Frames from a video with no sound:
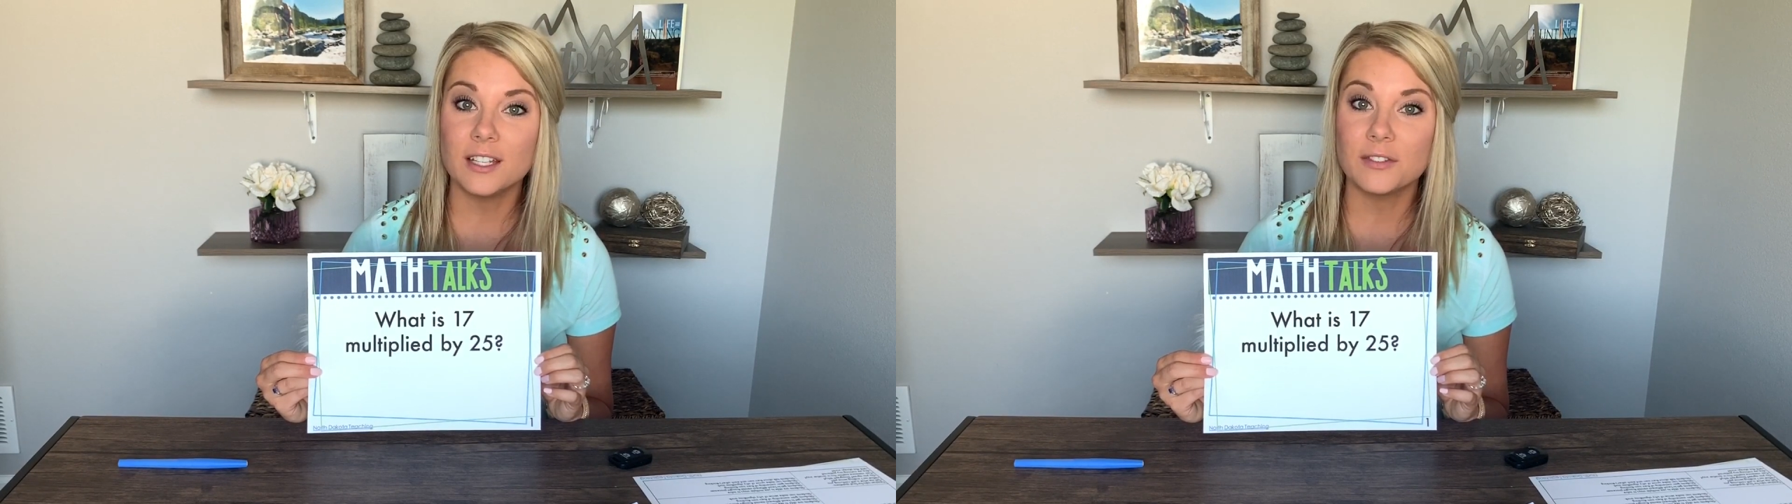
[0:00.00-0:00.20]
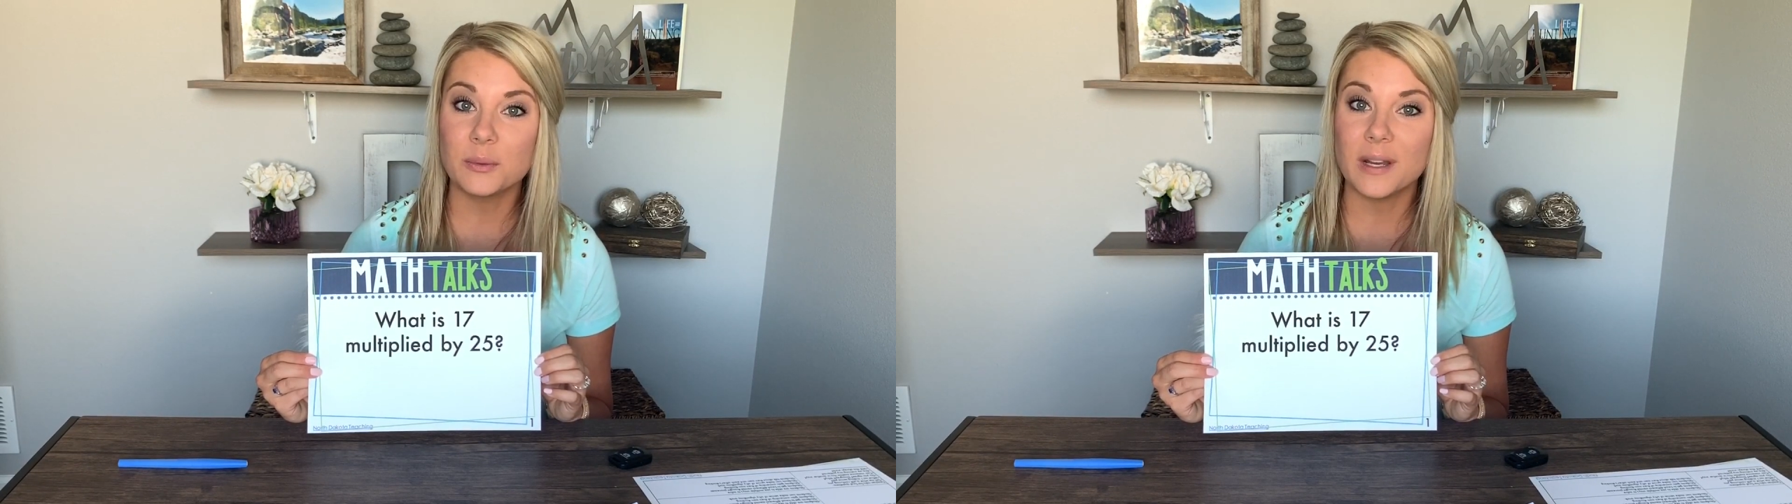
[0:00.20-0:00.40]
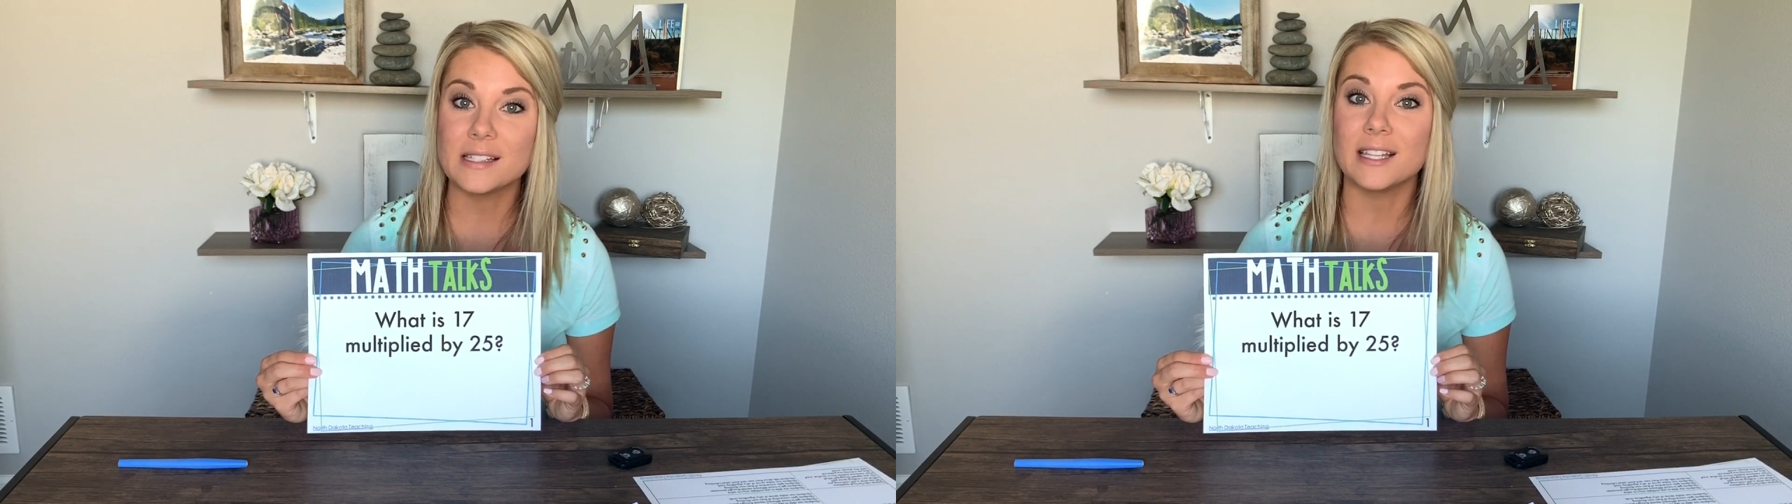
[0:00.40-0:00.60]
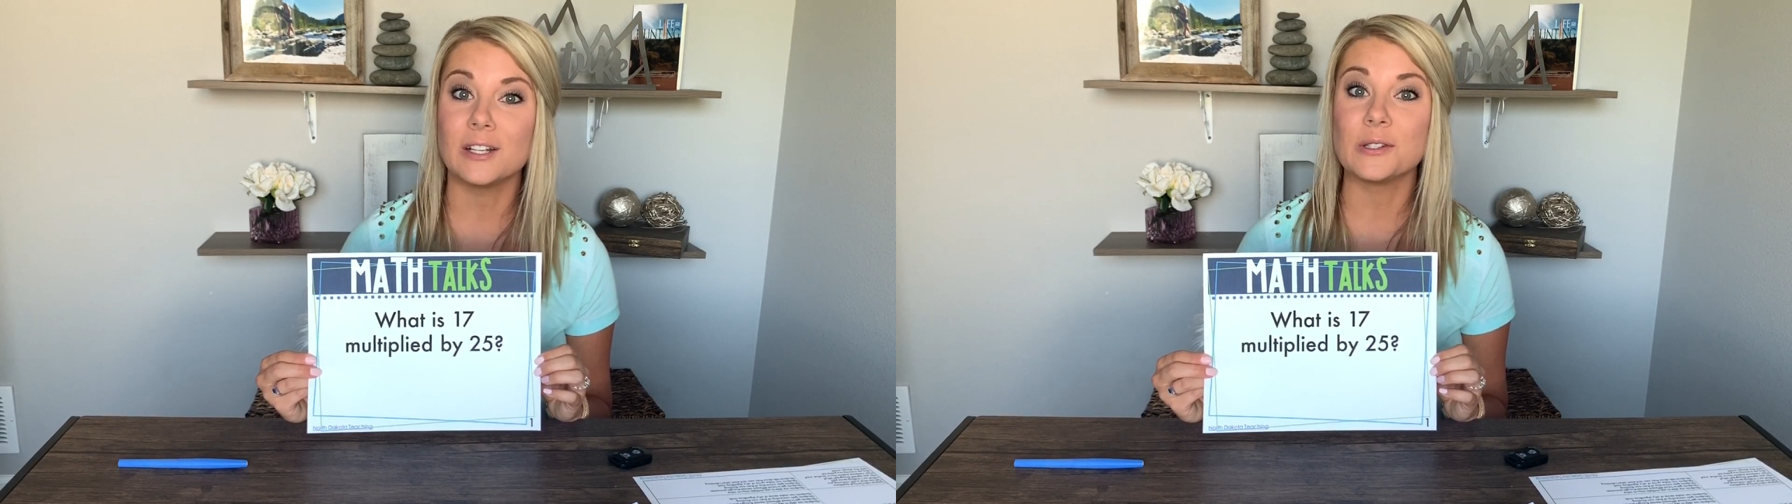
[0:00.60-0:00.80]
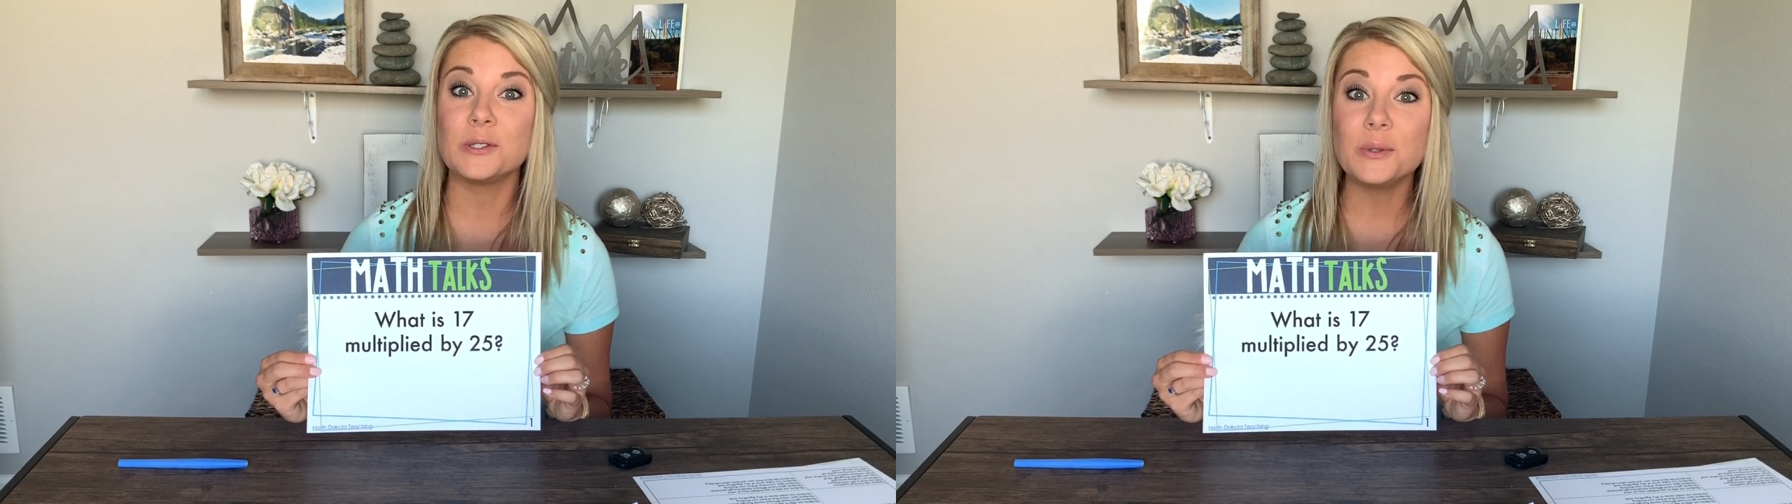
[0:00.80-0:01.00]
different ways that
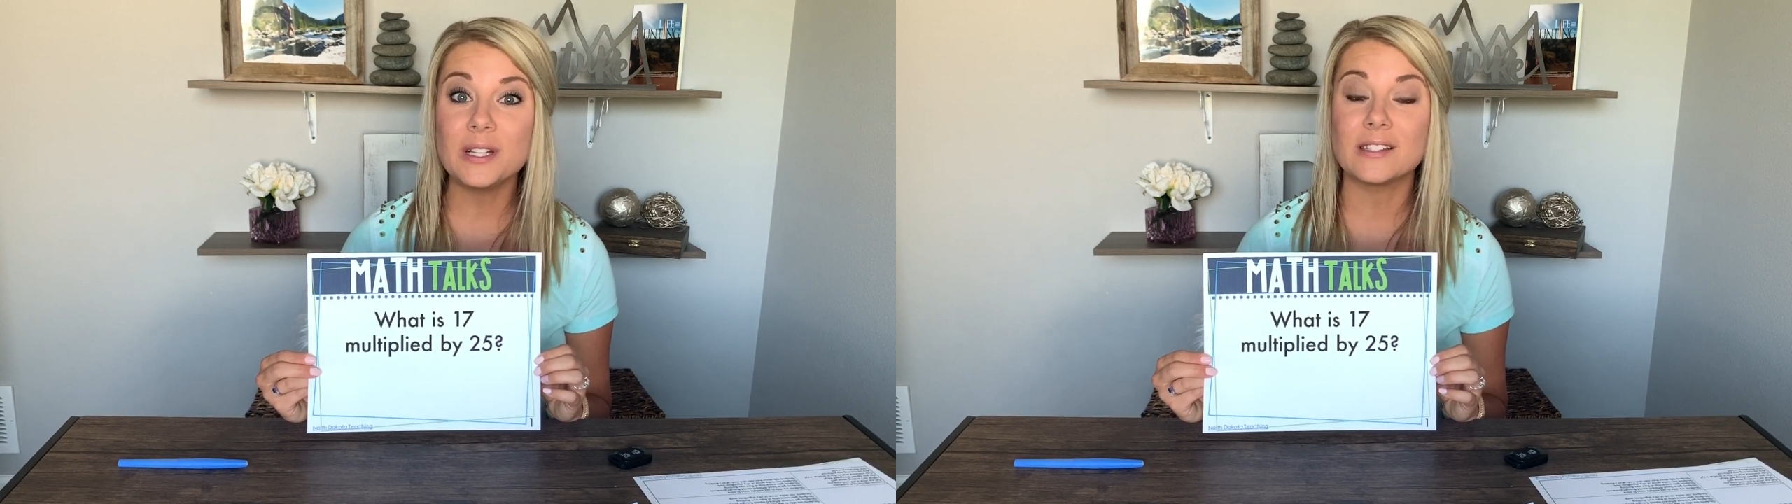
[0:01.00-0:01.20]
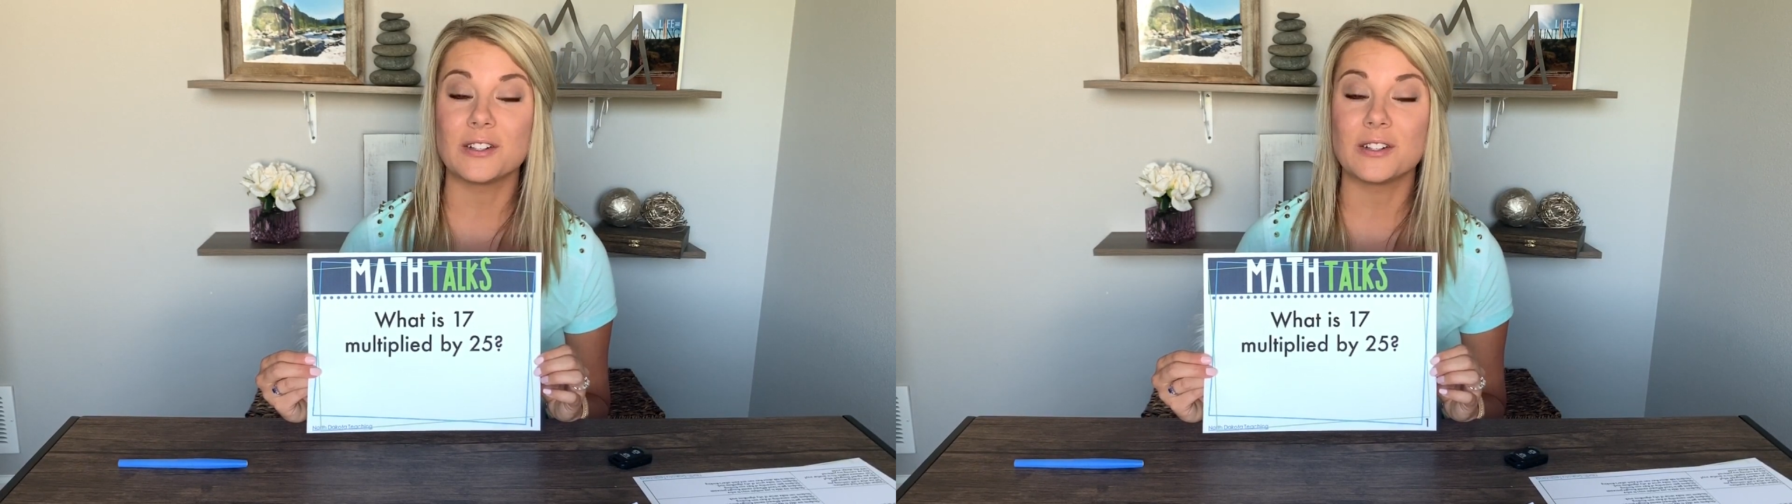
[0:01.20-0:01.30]
your students